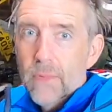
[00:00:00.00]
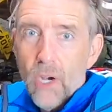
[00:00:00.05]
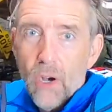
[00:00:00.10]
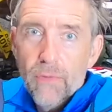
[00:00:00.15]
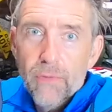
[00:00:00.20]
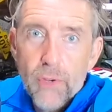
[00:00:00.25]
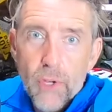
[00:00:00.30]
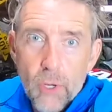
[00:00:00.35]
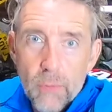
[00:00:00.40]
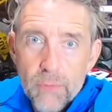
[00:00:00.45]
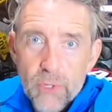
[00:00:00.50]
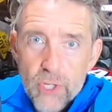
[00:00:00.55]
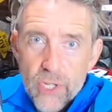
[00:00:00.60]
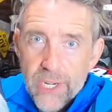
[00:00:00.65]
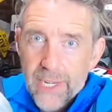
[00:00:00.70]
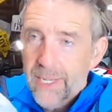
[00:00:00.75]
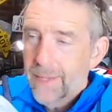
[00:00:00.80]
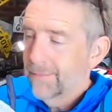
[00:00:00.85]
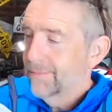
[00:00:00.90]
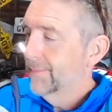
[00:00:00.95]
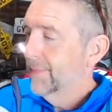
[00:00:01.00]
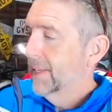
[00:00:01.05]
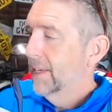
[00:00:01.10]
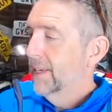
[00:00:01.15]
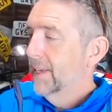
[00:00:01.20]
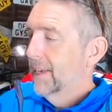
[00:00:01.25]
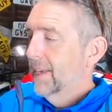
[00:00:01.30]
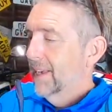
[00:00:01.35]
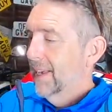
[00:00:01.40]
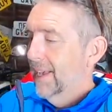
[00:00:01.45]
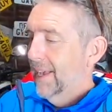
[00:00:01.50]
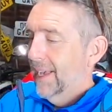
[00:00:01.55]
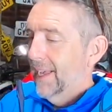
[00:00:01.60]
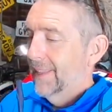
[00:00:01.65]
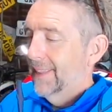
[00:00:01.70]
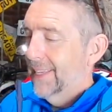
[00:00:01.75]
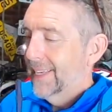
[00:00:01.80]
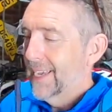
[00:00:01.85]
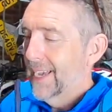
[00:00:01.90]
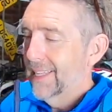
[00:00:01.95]
off Gumtree,
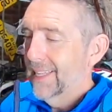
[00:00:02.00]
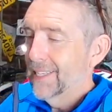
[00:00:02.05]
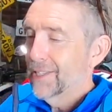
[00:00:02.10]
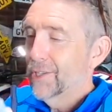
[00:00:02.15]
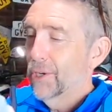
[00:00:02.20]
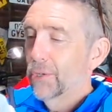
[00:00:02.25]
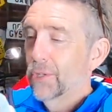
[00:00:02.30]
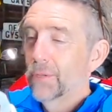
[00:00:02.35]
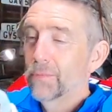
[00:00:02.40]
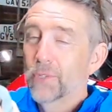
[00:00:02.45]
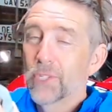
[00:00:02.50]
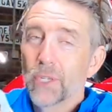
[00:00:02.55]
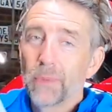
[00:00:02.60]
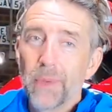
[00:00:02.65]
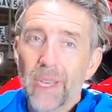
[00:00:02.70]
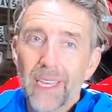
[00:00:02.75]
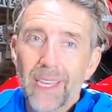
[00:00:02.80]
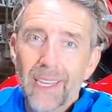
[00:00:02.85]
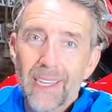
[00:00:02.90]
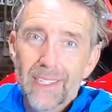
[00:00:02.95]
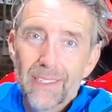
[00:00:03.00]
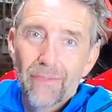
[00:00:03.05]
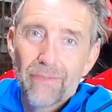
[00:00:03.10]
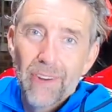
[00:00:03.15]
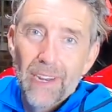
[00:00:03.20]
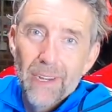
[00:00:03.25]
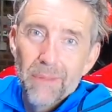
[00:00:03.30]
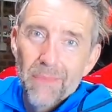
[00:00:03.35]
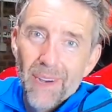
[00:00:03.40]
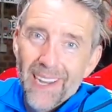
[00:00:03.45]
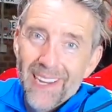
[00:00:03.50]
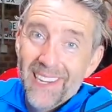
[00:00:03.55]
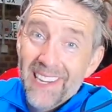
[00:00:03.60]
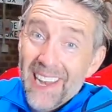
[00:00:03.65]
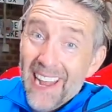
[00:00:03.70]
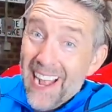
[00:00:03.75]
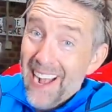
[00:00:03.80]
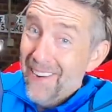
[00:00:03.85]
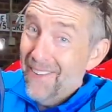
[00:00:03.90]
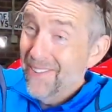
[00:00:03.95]
and the guy that sold them to me is a friend of mine
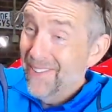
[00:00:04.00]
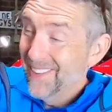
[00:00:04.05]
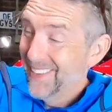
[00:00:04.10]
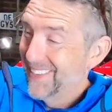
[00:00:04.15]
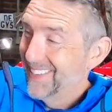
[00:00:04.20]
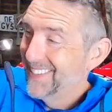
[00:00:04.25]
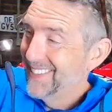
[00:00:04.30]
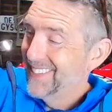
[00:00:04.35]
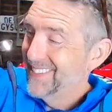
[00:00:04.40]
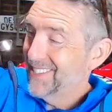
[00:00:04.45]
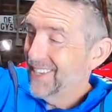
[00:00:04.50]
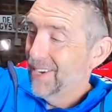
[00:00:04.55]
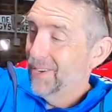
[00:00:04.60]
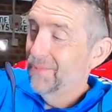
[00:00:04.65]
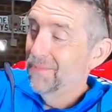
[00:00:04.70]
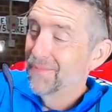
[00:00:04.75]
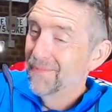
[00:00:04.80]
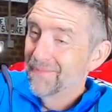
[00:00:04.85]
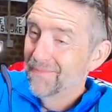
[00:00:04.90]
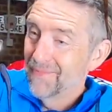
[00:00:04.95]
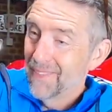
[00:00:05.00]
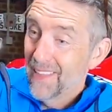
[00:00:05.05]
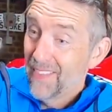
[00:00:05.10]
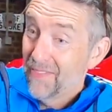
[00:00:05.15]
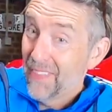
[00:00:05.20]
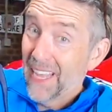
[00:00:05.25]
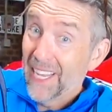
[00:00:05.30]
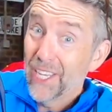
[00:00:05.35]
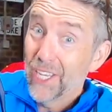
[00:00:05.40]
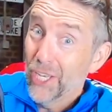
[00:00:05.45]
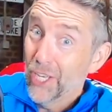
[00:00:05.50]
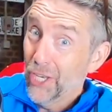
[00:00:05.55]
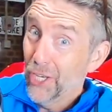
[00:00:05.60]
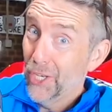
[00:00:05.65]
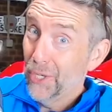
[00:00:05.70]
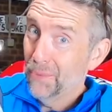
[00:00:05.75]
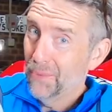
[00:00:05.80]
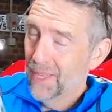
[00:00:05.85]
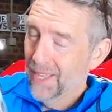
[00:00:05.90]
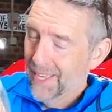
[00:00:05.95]
now, so thank
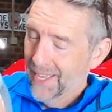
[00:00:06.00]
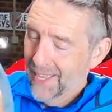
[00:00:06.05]
you.